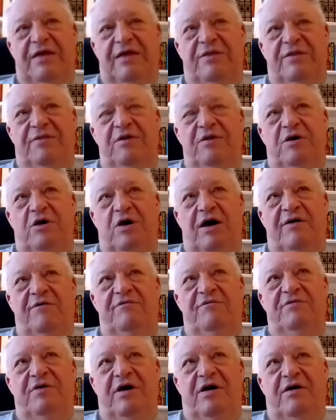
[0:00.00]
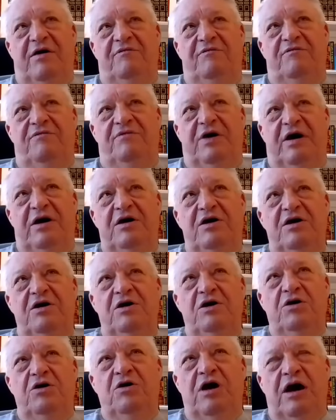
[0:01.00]
and of
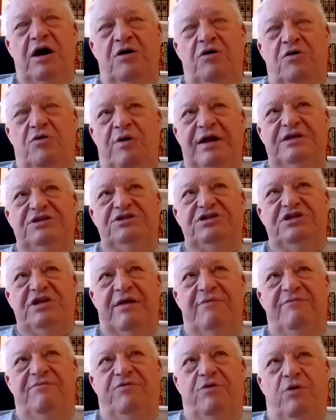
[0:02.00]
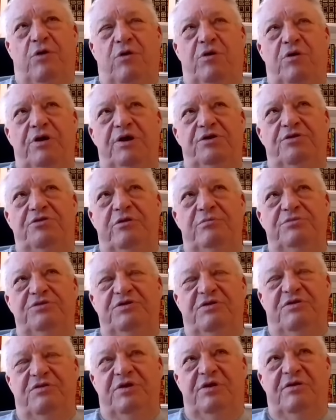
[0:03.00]
a great step forward in
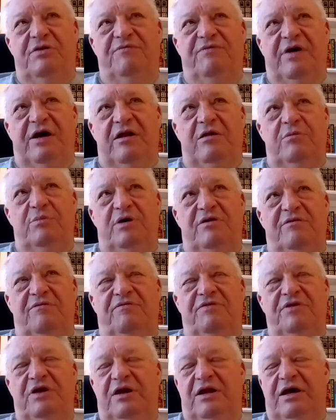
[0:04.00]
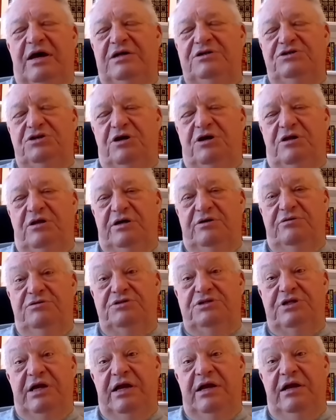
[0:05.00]
terms of the development of theological
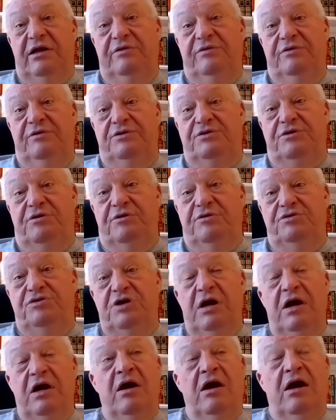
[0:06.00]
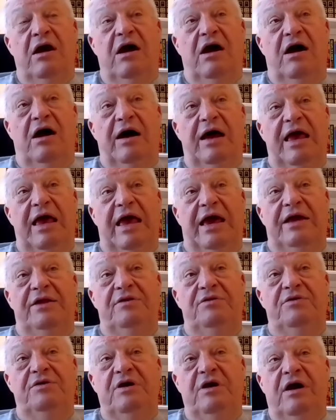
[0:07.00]
understanding of the church,
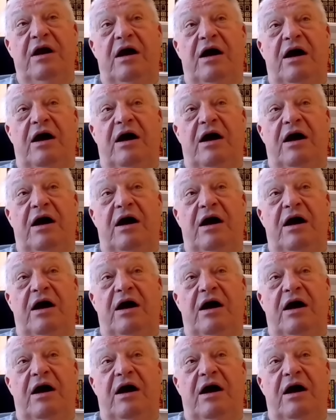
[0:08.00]
and